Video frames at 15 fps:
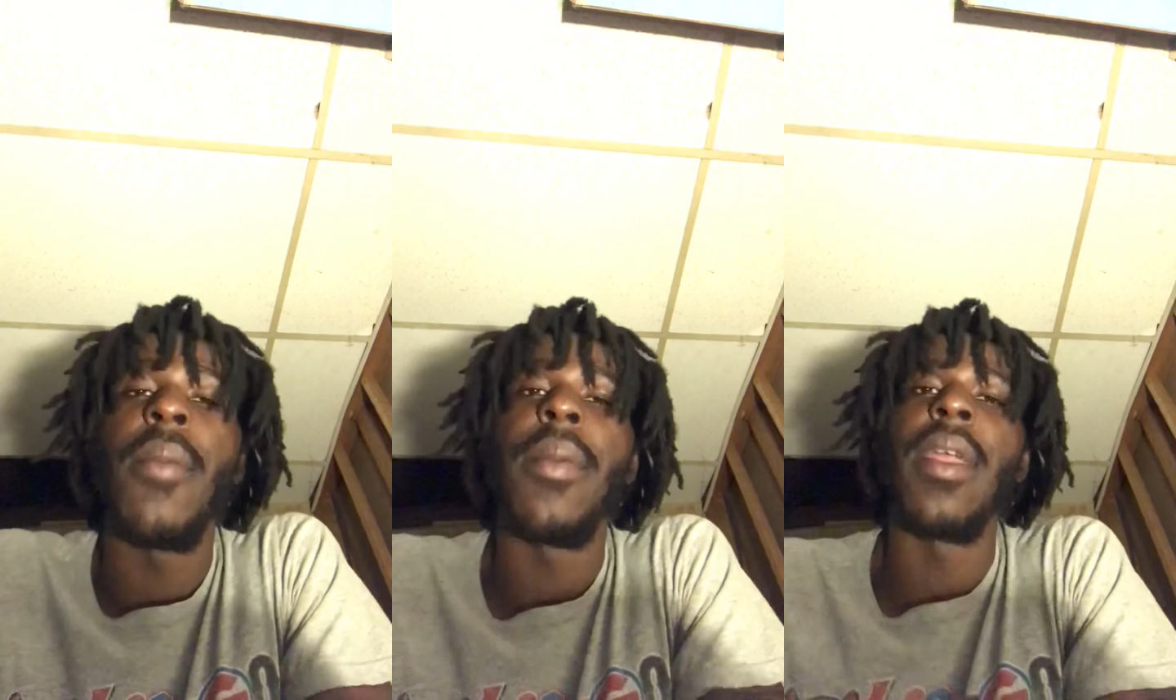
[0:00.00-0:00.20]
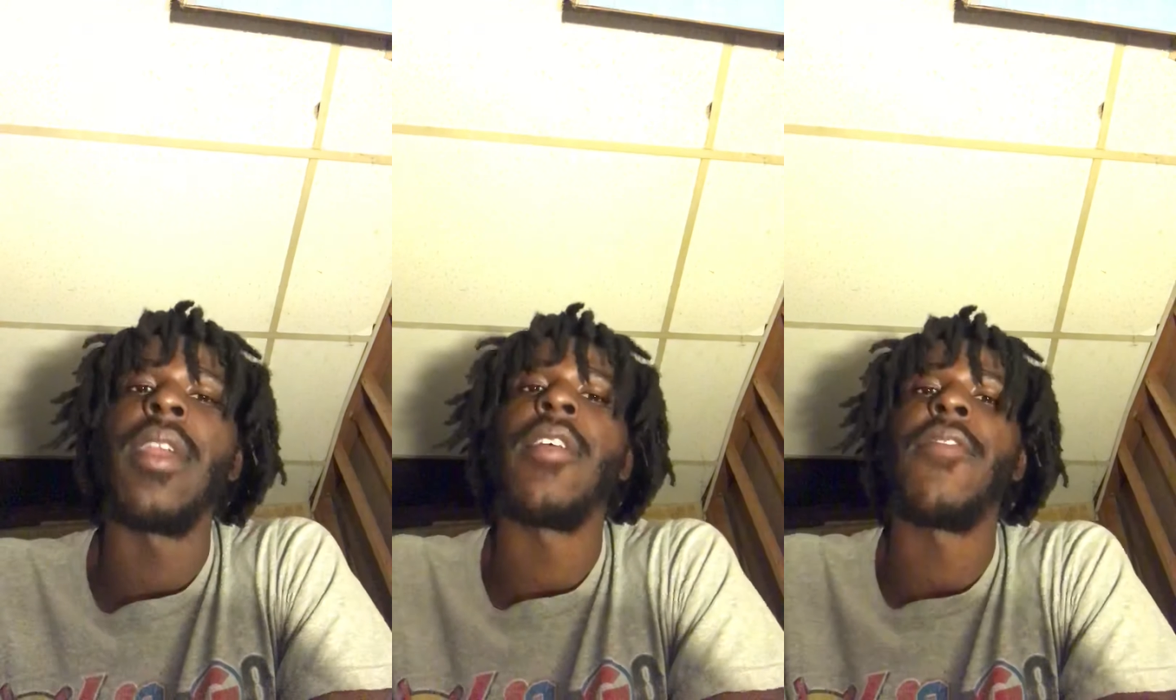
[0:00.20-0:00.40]

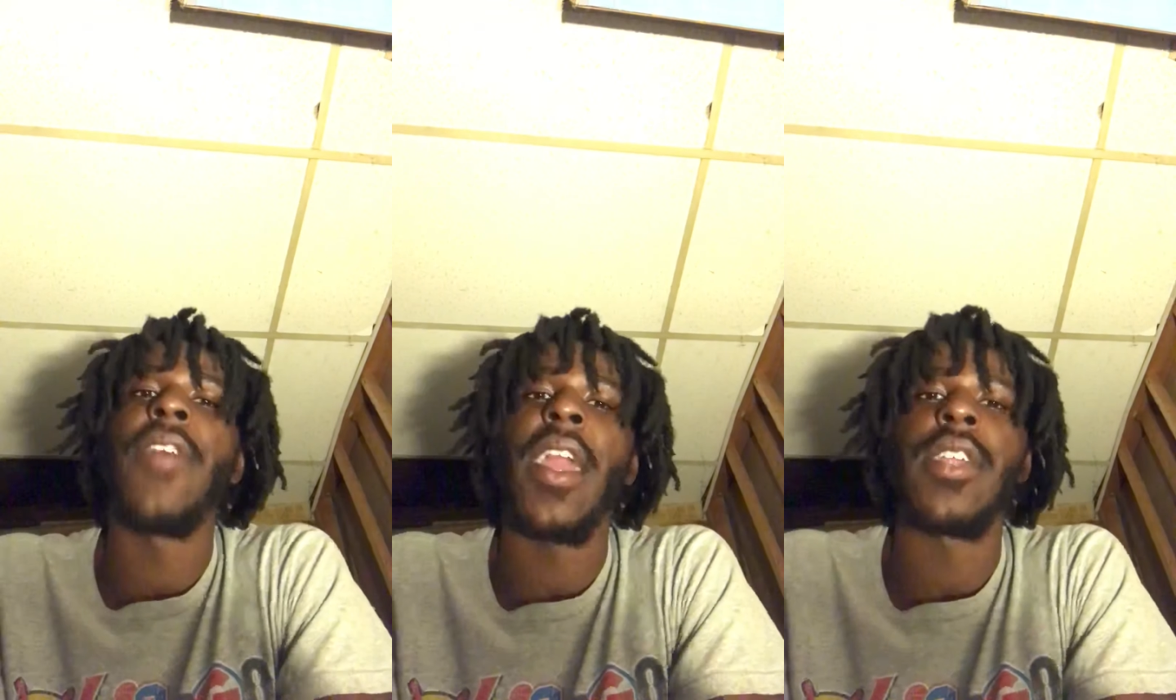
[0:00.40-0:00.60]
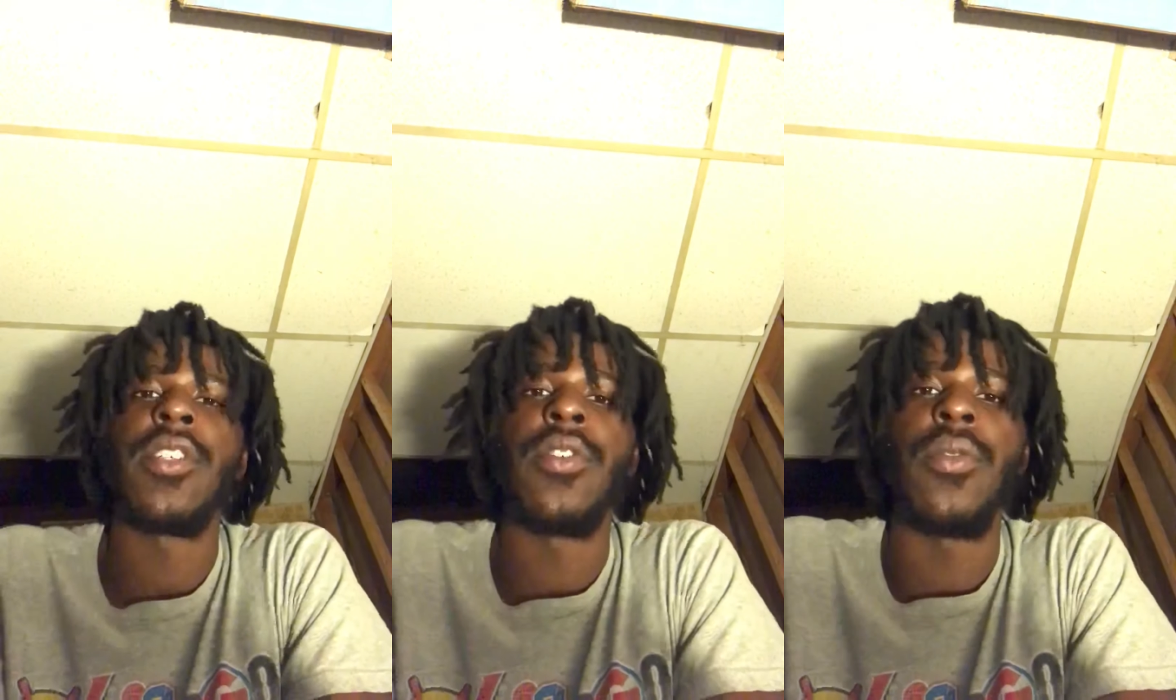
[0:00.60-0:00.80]
but it
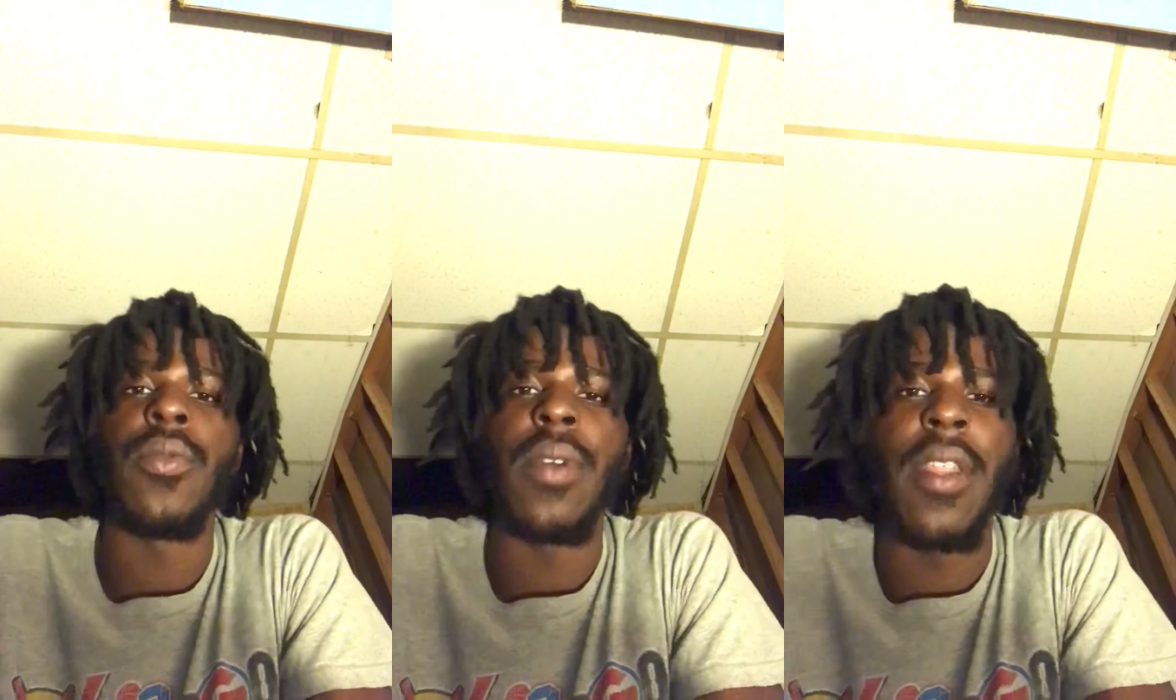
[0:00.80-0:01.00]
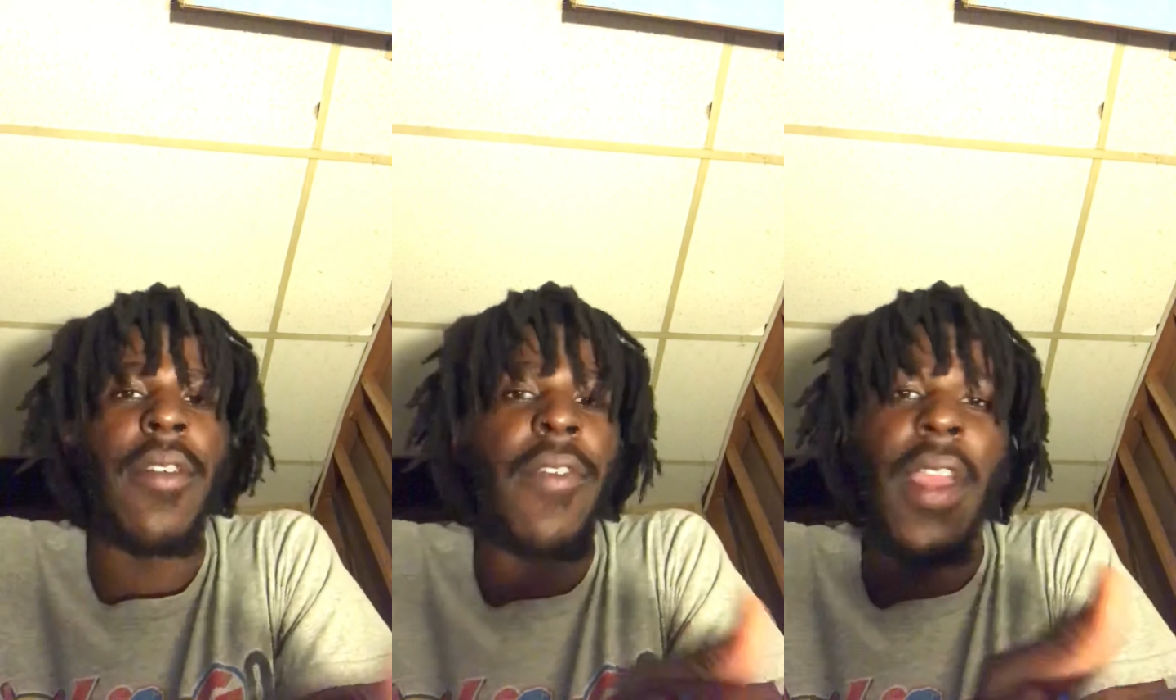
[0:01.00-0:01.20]
affects you
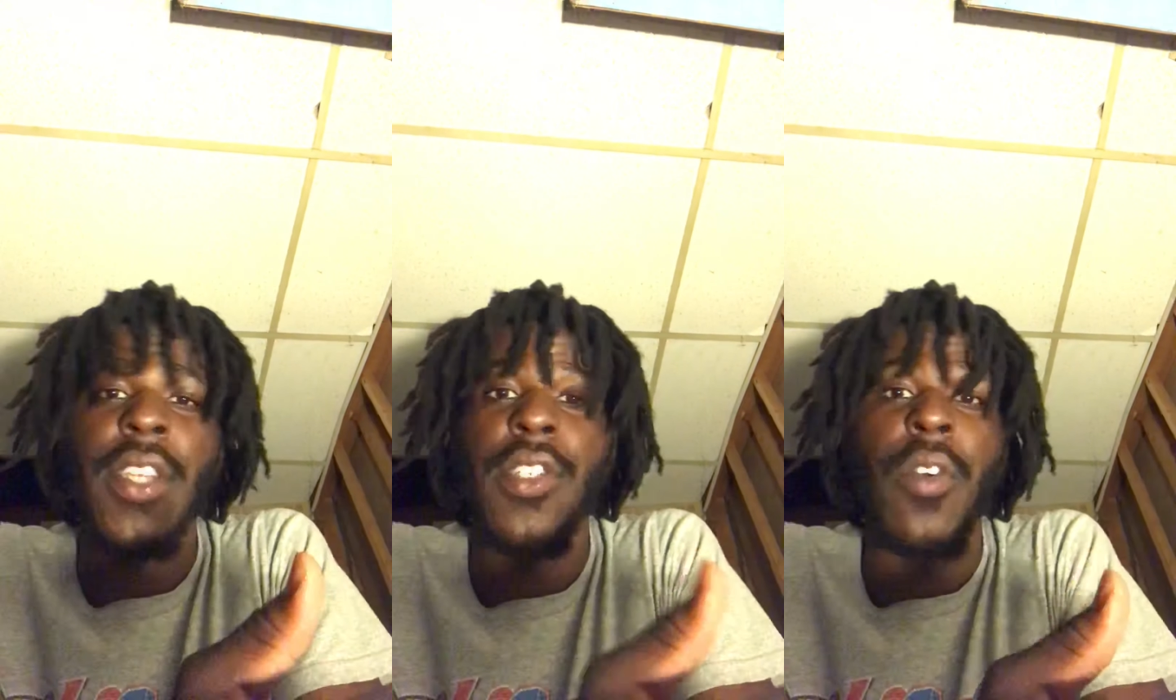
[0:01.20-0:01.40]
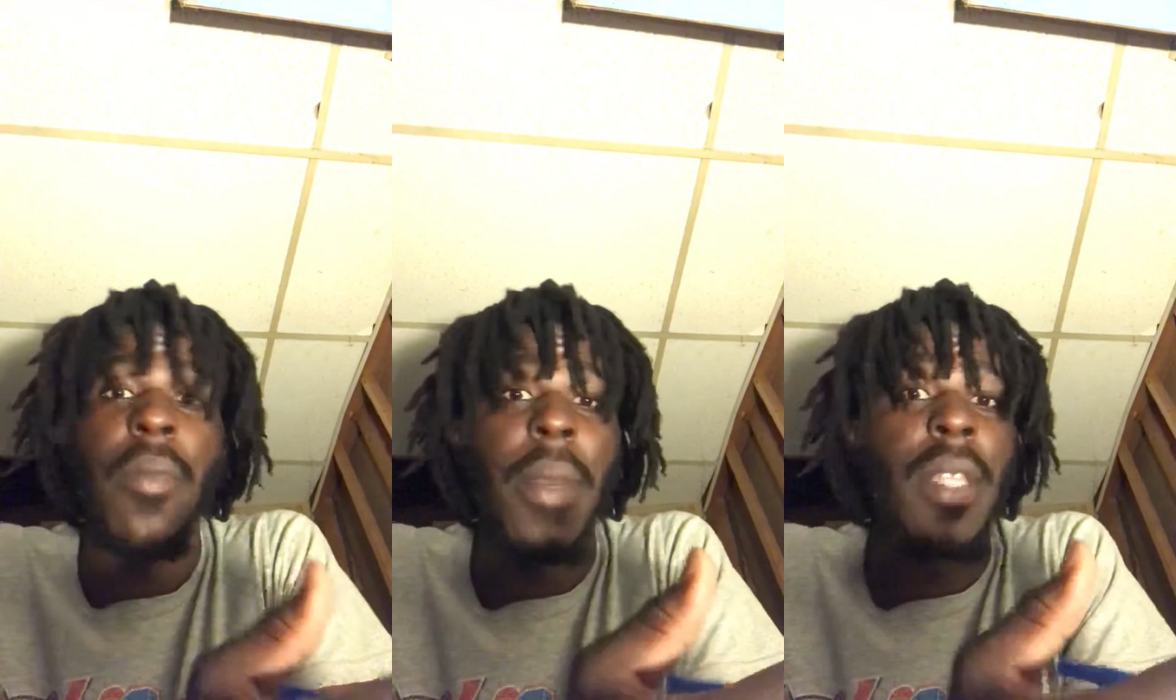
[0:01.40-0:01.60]
it
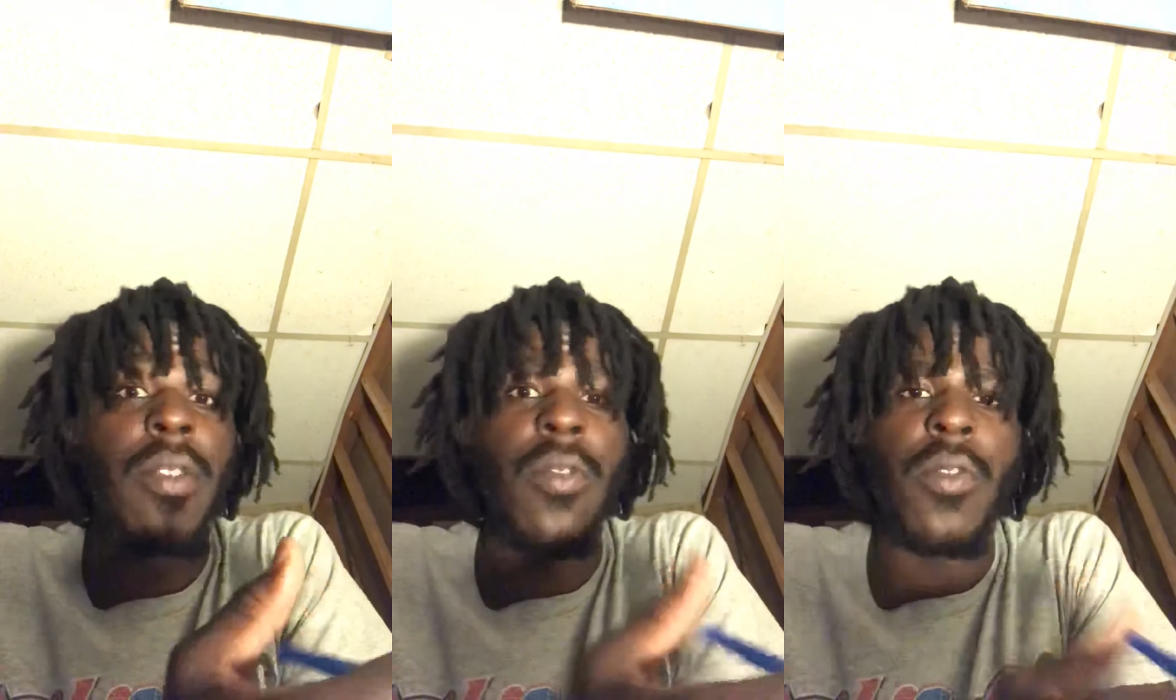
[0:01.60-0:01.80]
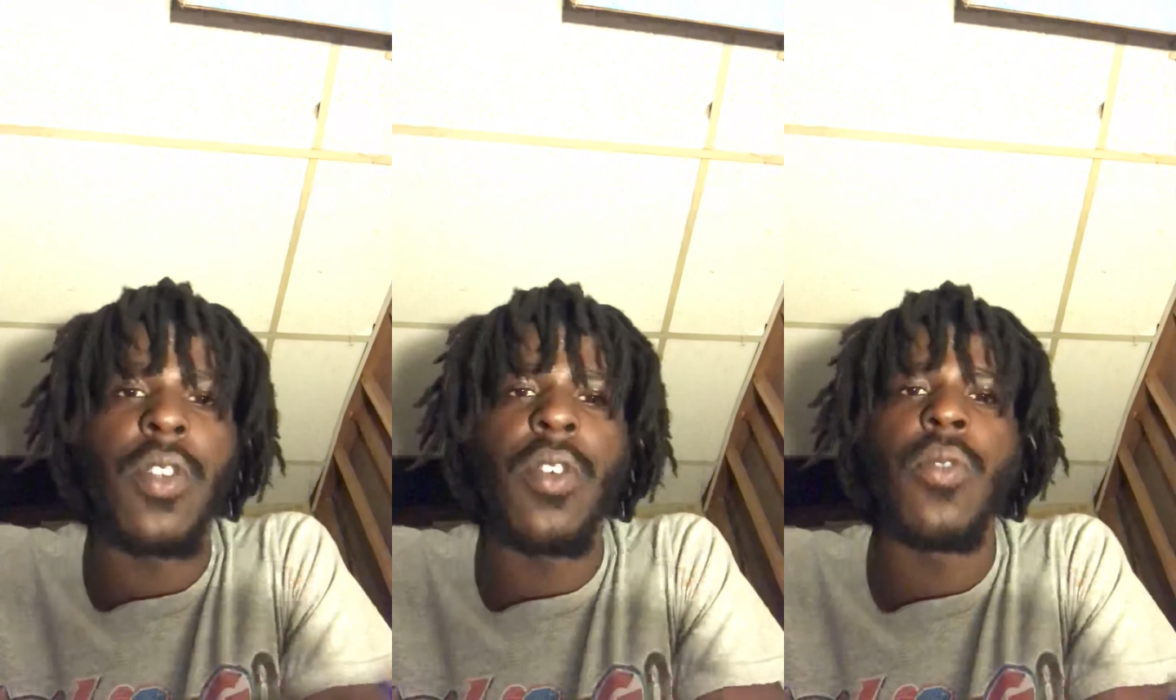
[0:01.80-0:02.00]
affects your
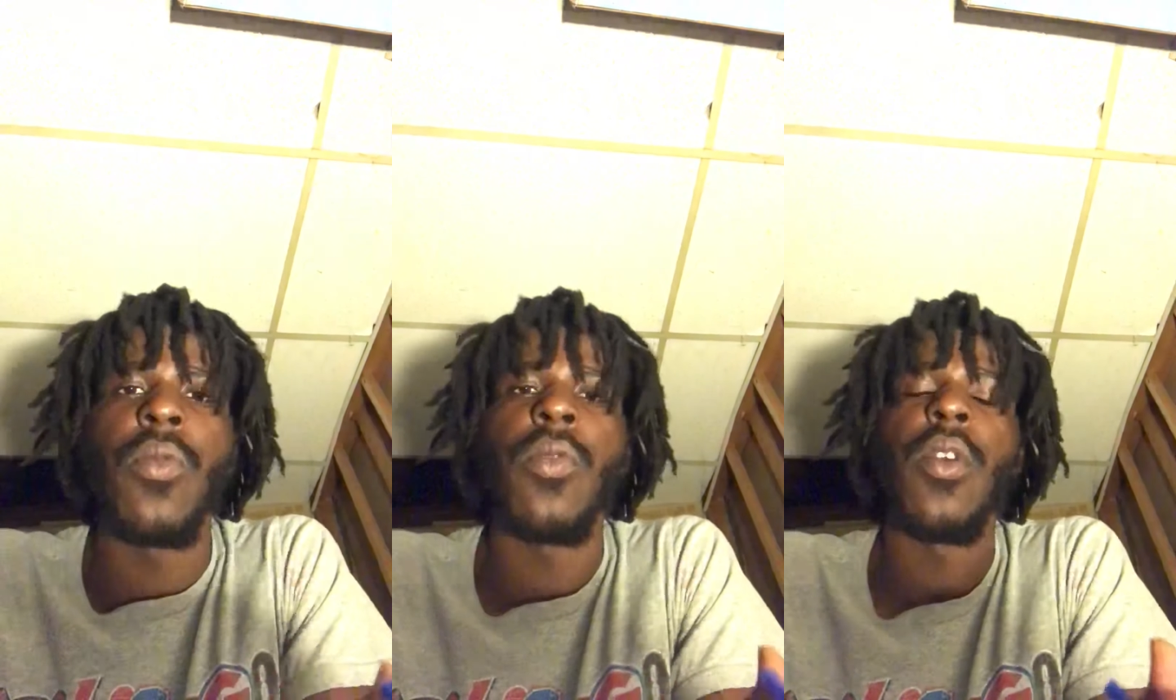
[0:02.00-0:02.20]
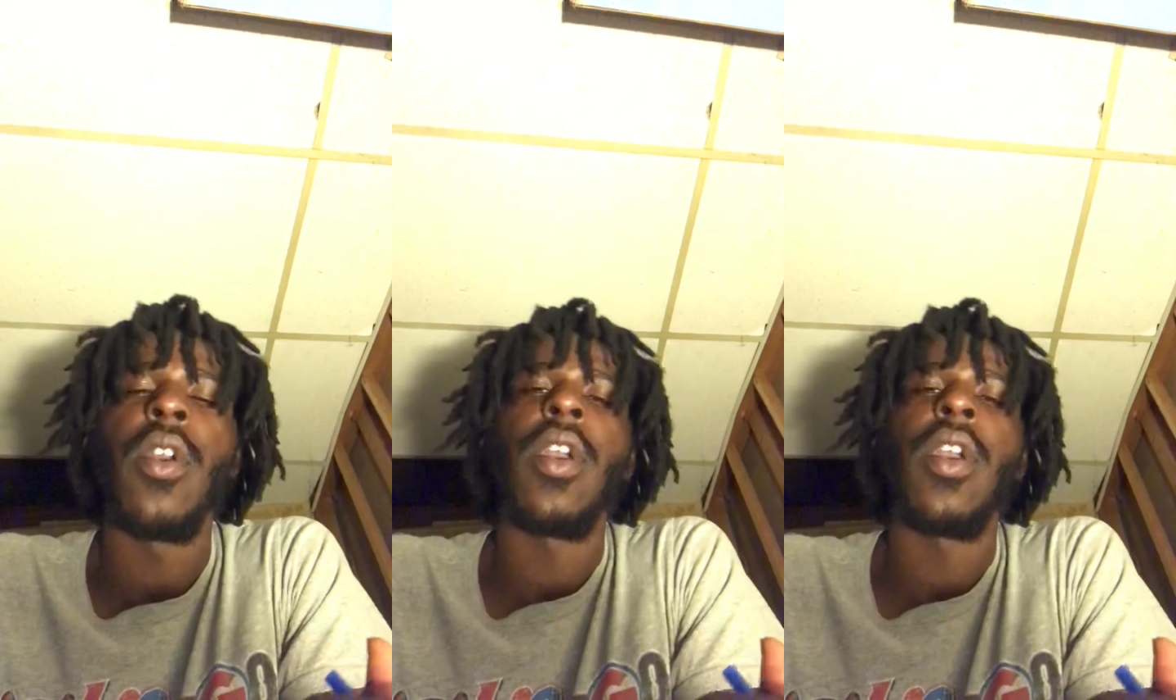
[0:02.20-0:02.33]
mental too